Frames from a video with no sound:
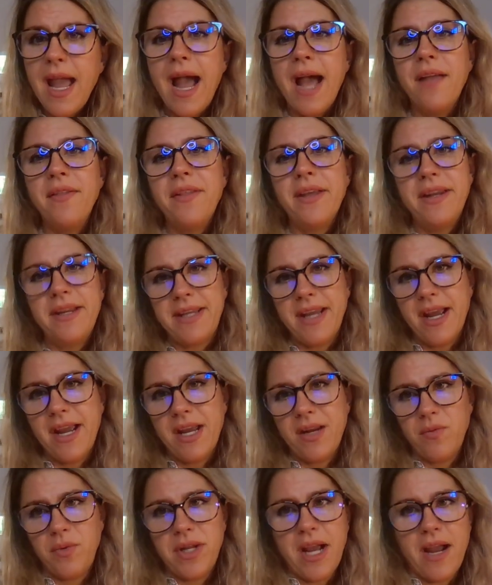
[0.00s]
And then
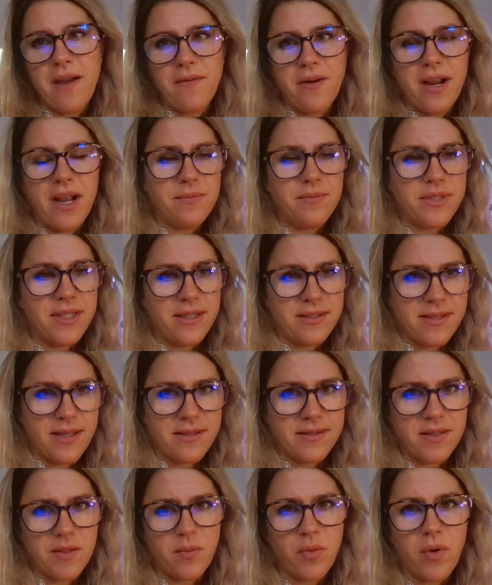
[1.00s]
again, we have our
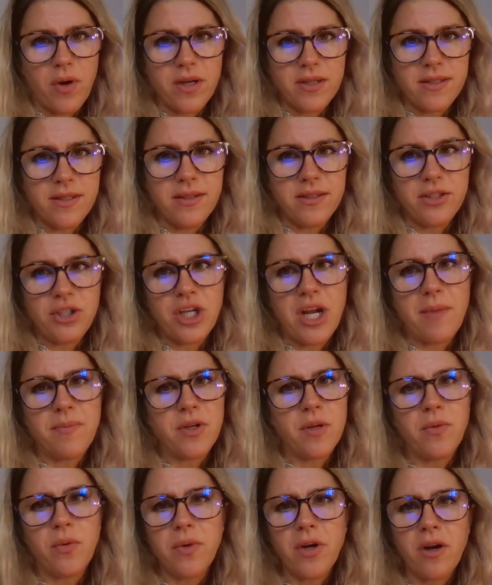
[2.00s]
MTSS supports in this
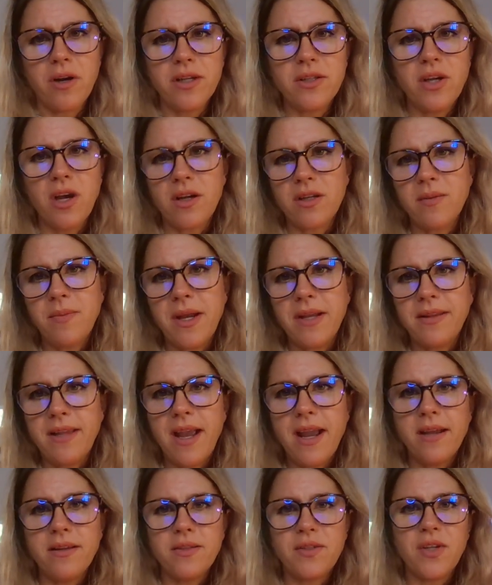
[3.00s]
chapter, but we already talked about
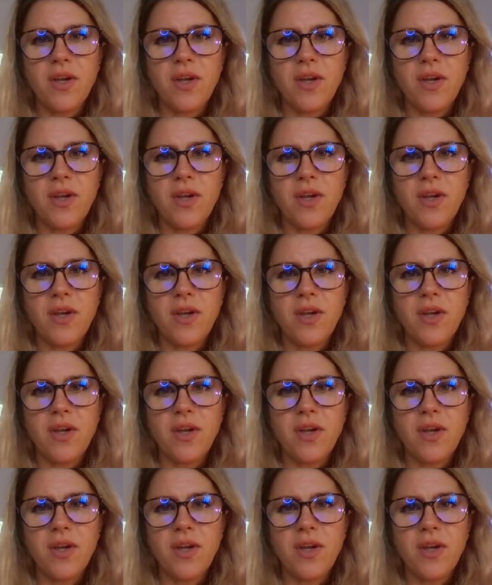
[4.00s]
that.